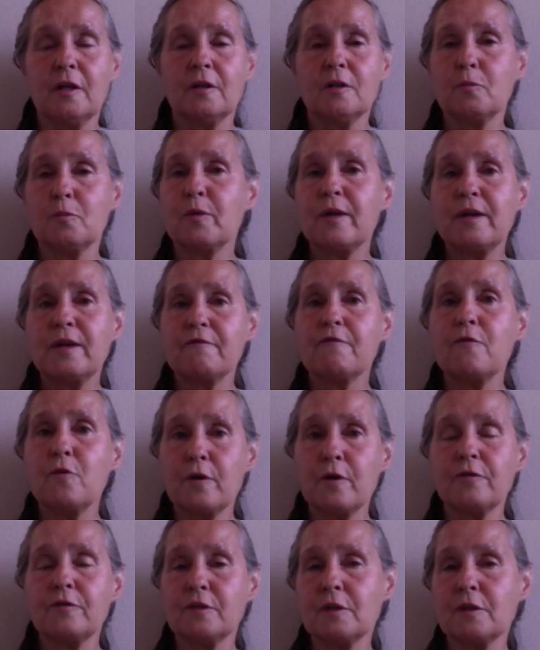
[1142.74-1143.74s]
to bring
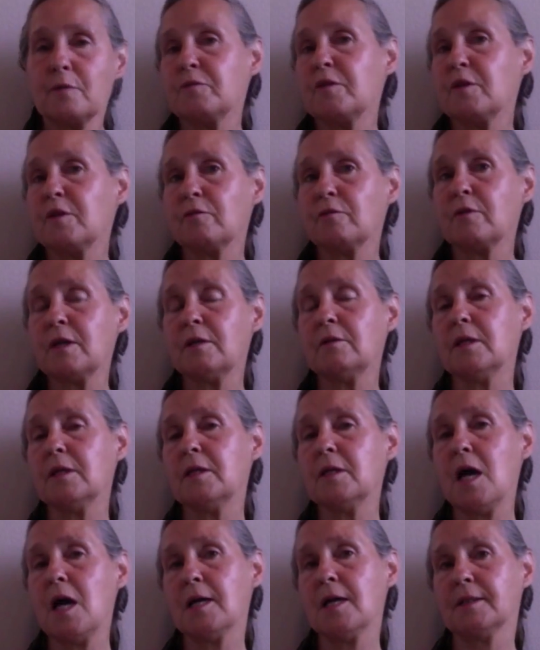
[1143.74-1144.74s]
forth something real
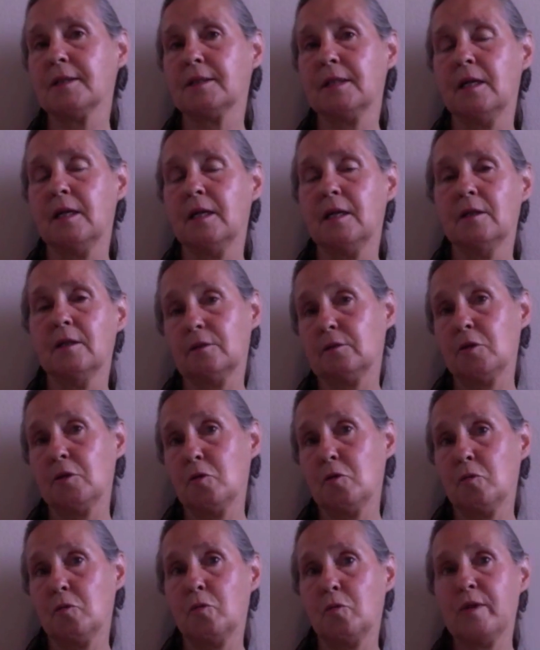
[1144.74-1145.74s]
in us.
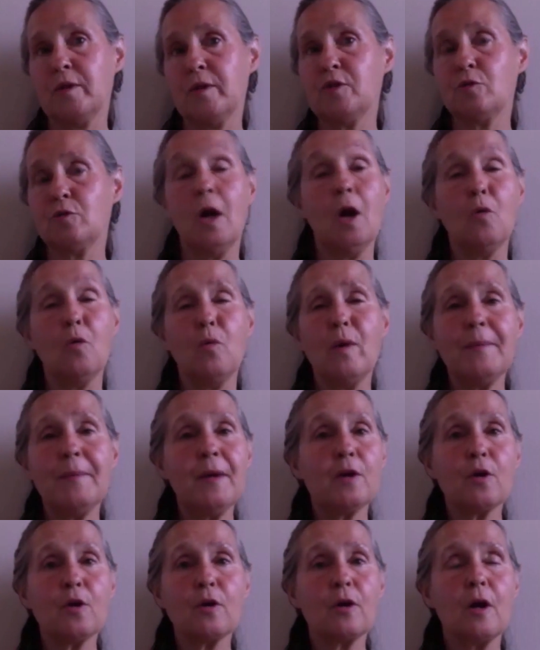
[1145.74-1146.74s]
So ritual,
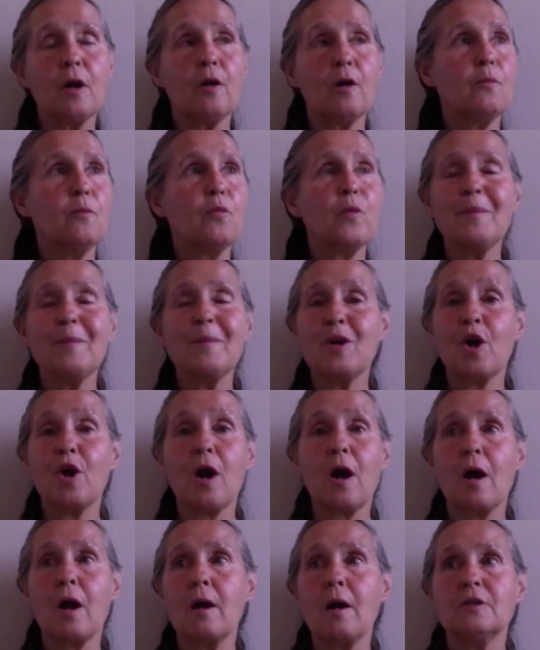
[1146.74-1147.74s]
women
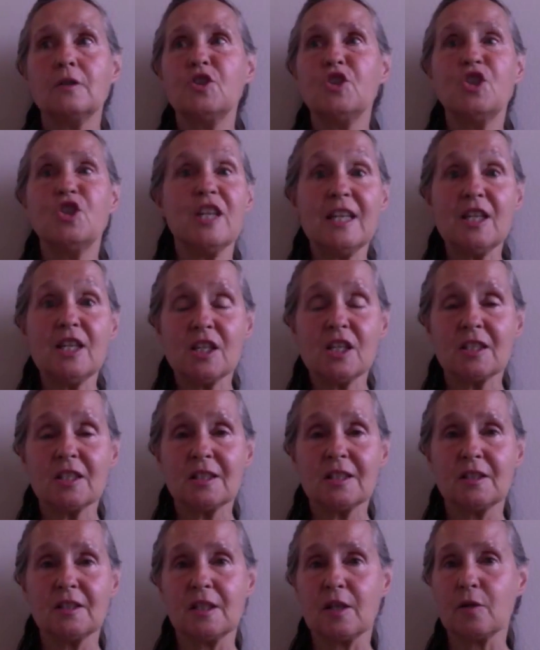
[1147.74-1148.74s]
are
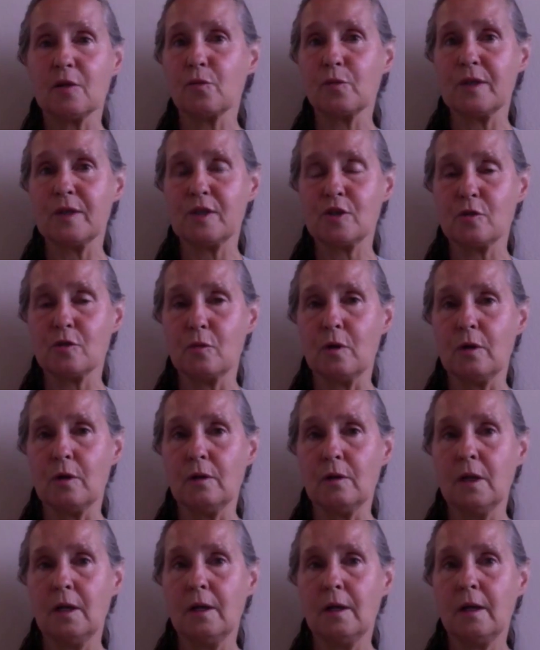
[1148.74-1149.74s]
geniuses at
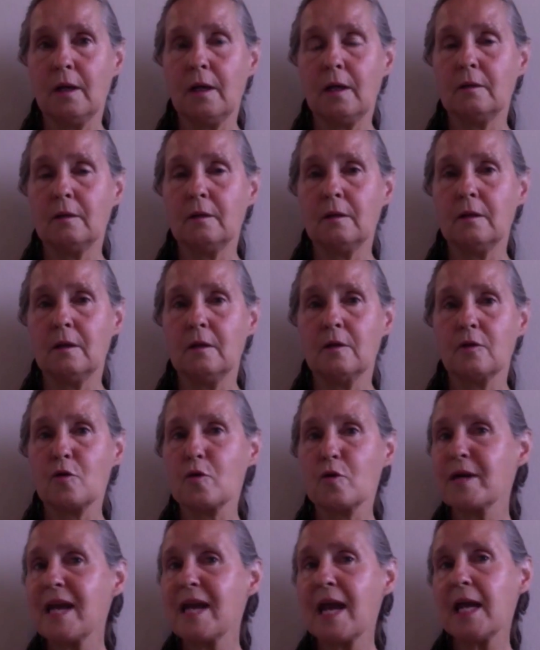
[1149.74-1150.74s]
ritual and
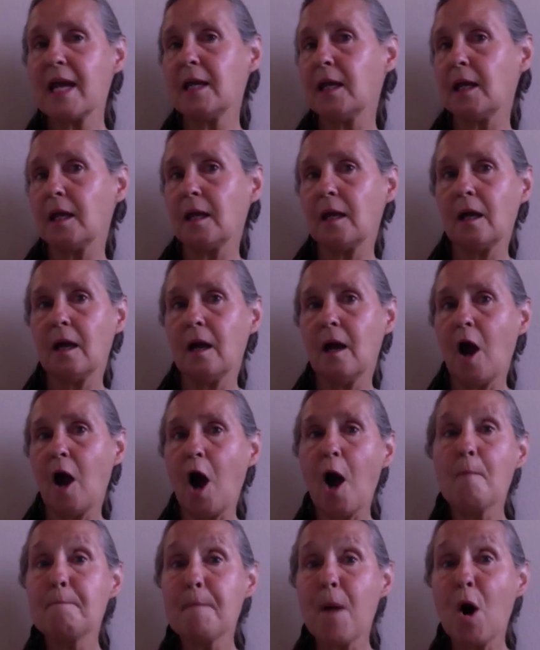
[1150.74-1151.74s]
creating
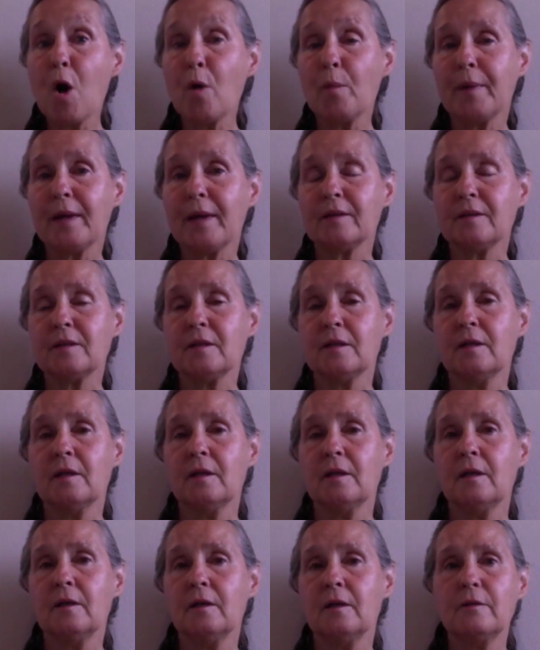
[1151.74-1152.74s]
a moment
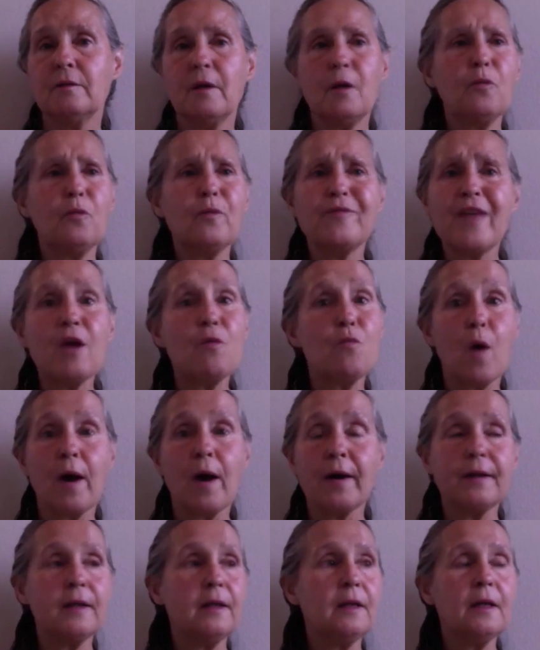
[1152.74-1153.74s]
that they
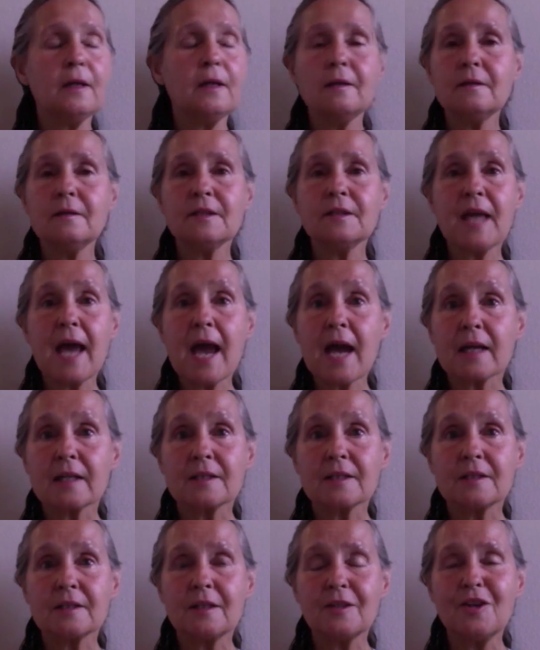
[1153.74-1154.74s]
want it in
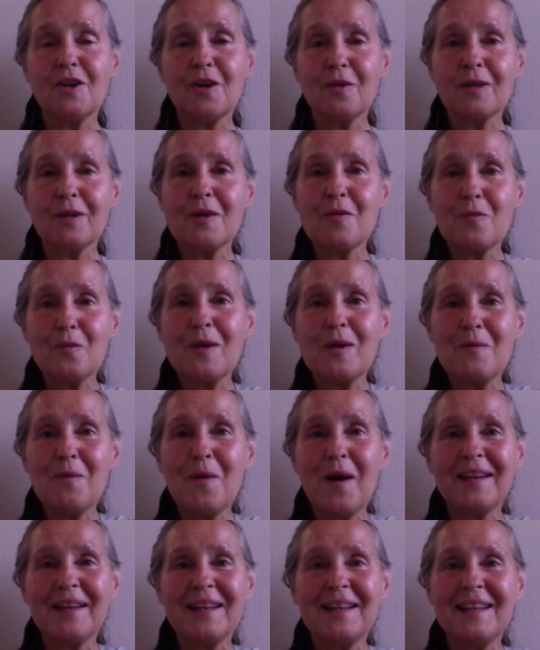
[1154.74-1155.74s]
sex. You know, like we
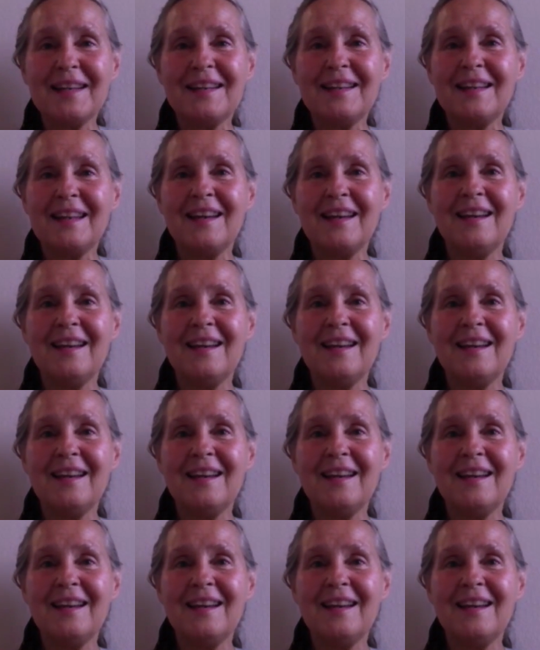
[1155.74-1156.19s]
want it